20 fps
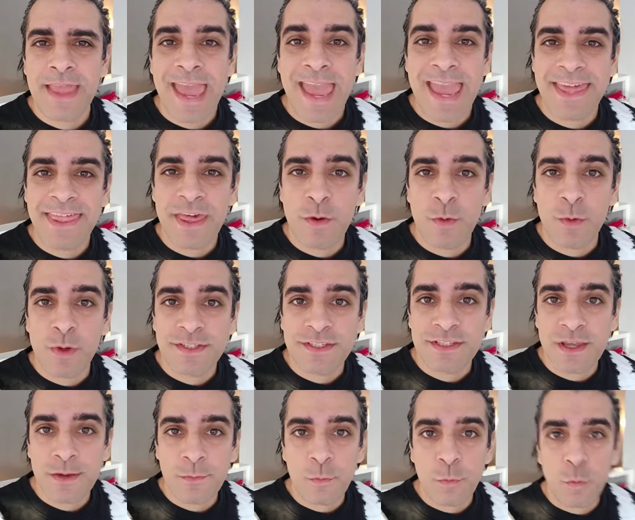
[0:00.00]
Hey there,
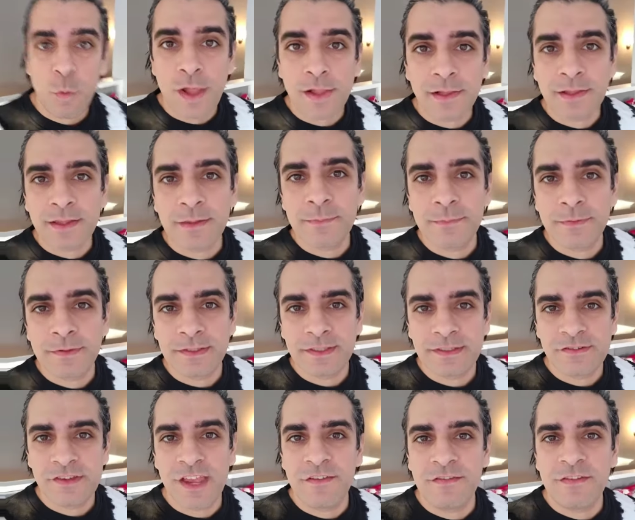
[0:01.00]
what's up? Welcome to the
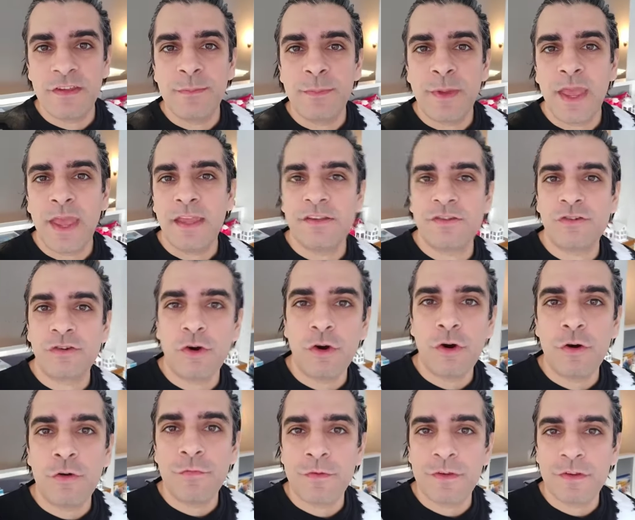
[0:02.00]
J V page
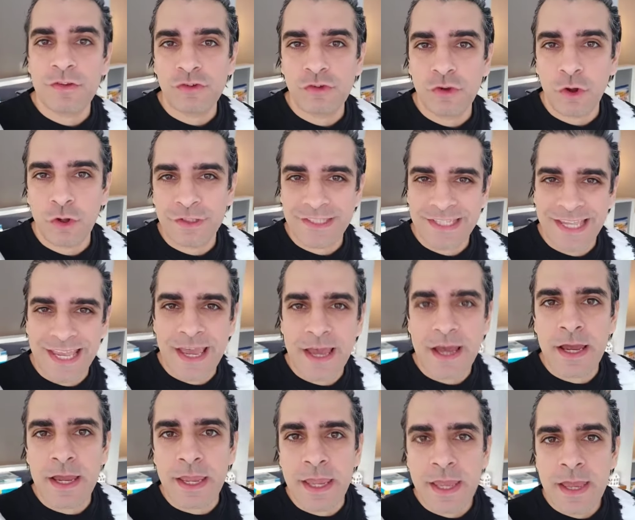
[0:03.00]
of Shorts A
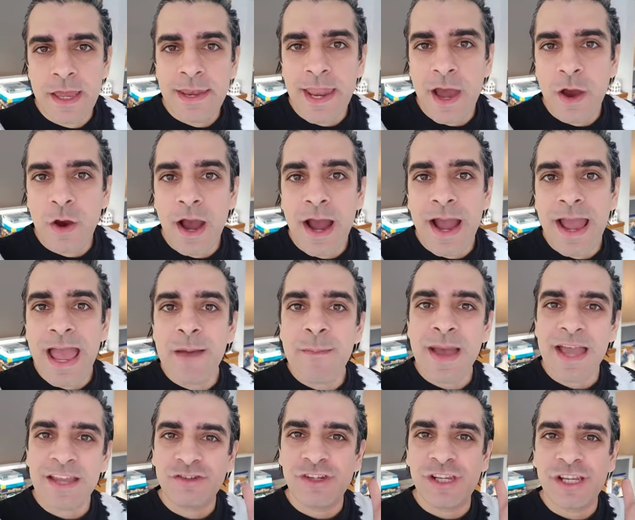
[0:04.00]
I. Now, I
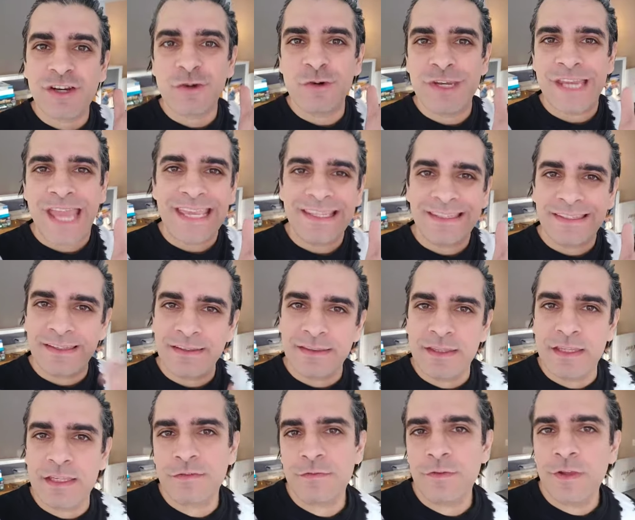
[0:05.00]
am actually creating
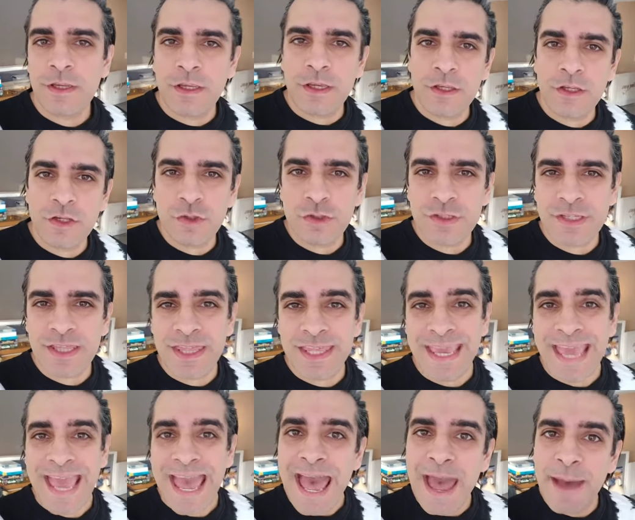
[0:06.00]
this video using
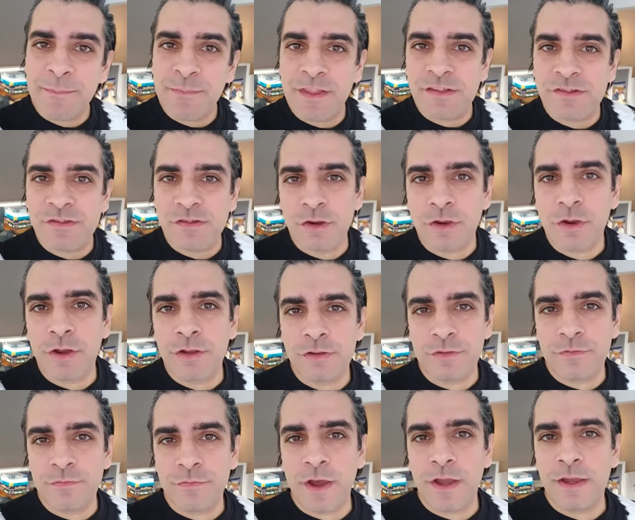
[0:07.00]
the app that you're going
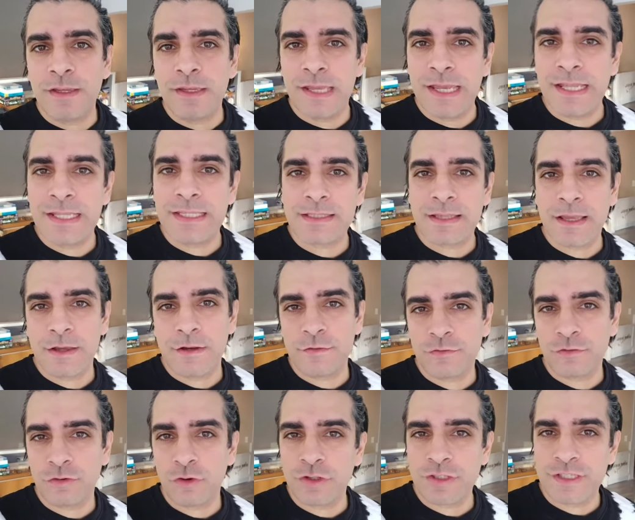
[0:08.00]
to find inside of
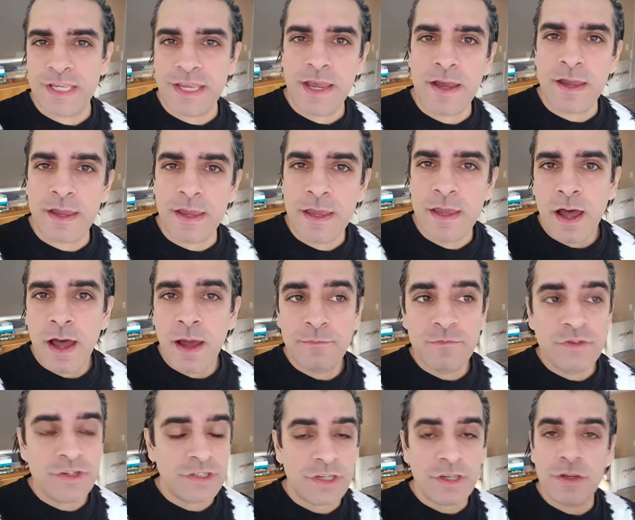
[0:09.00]
Shorts A I. Uh,
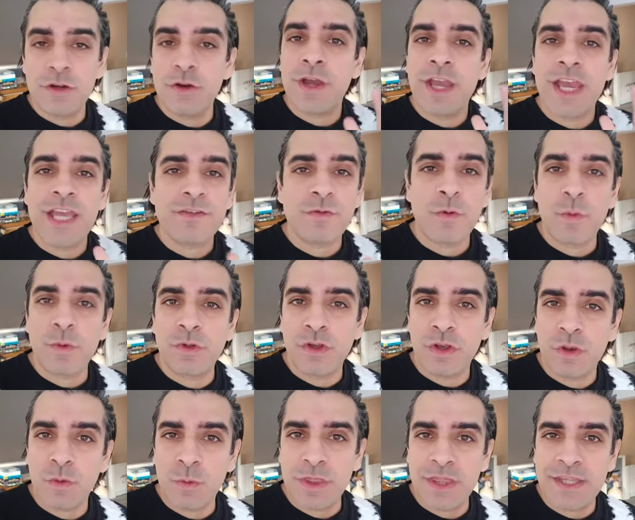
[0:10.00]
just so you know, here's what we're
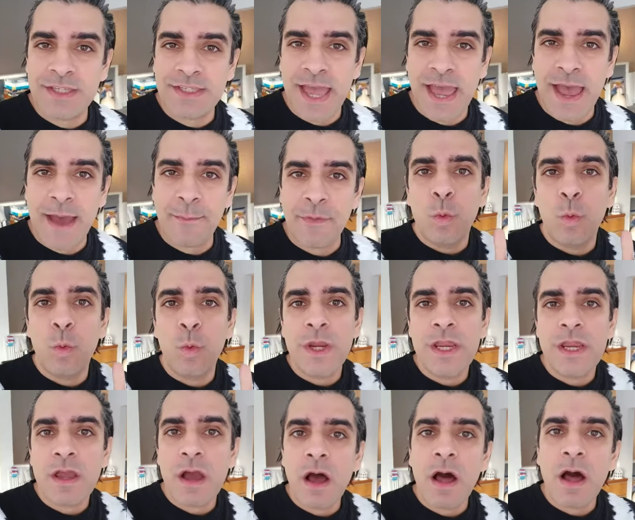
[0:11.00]
doing with this app.
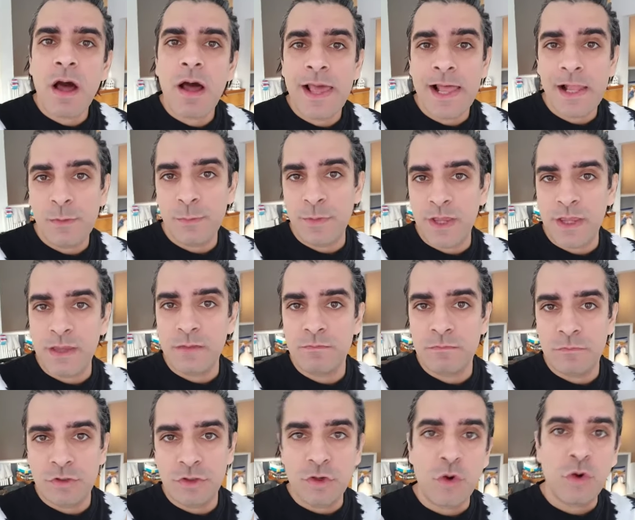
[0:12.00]
We are helping
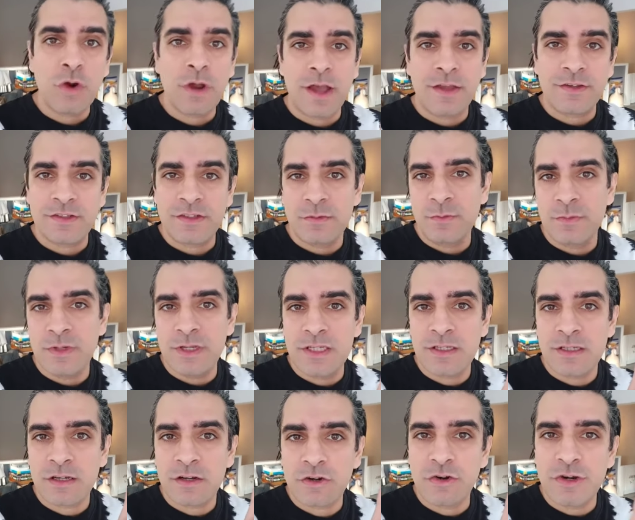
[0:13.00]
your
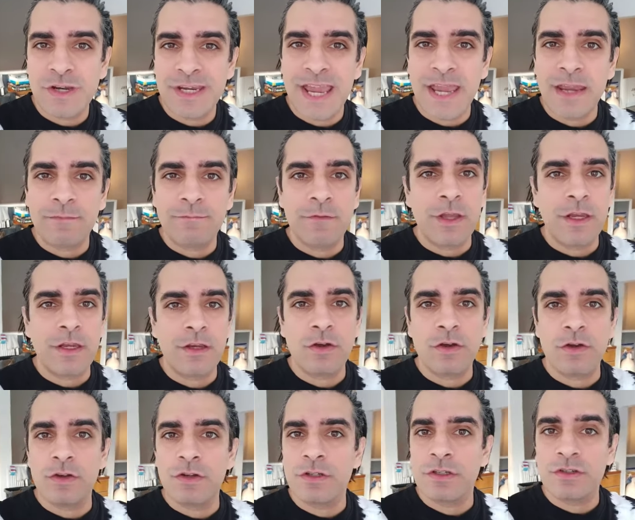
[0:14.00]
customers create
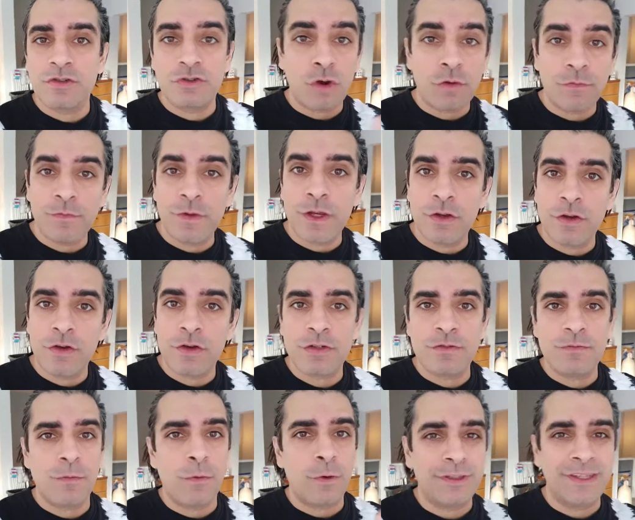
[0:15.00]
videos, short videos
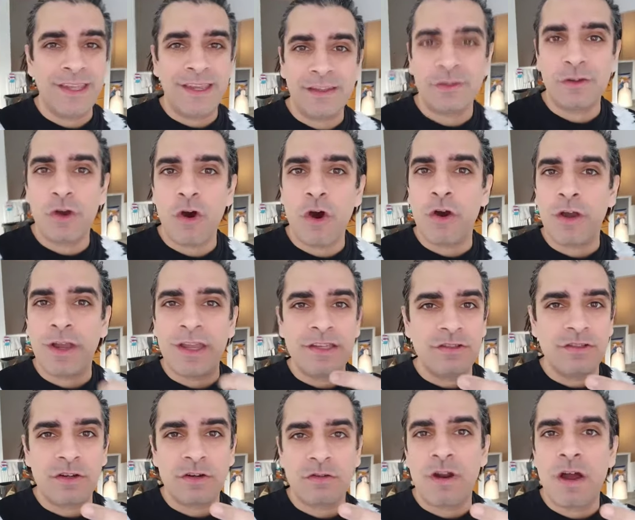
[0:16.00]
for TikTok,
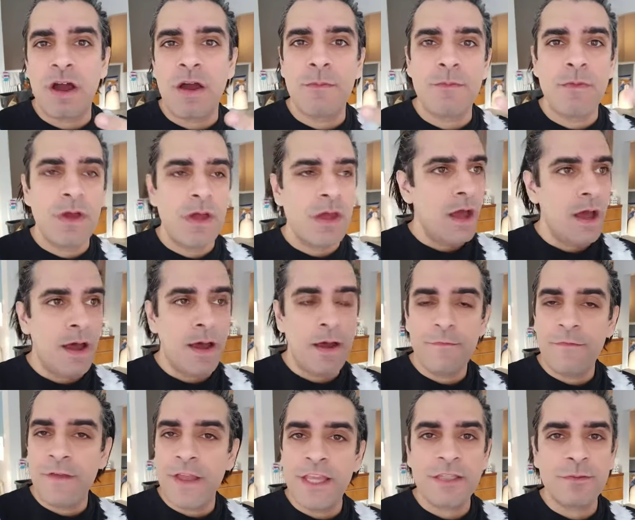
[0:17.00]
Instagram, uh,
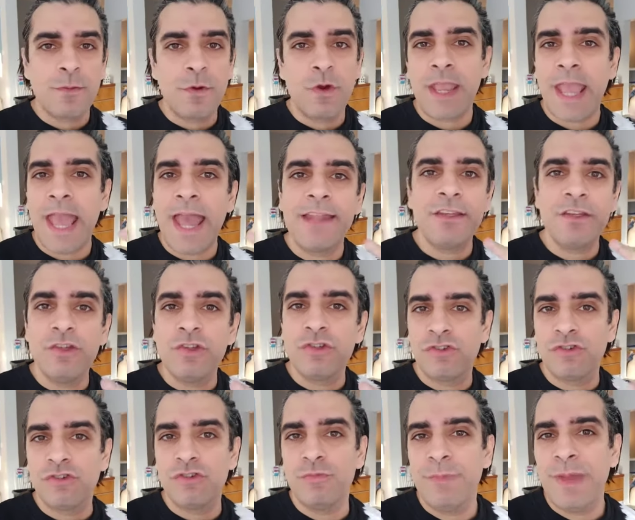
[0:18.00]
Facebook, and
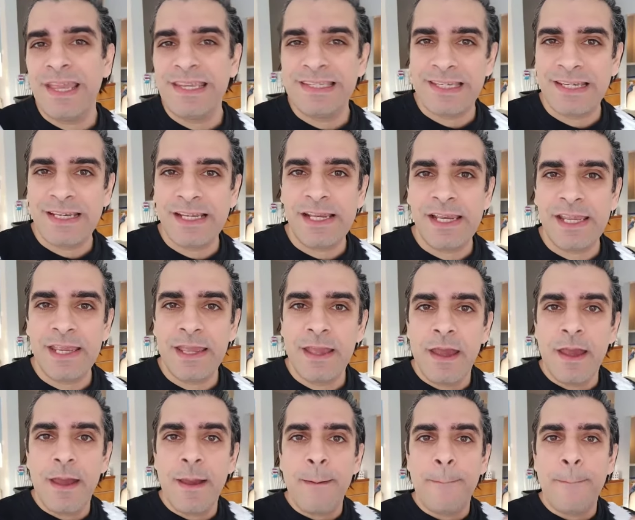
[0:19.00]
YouTube, basically,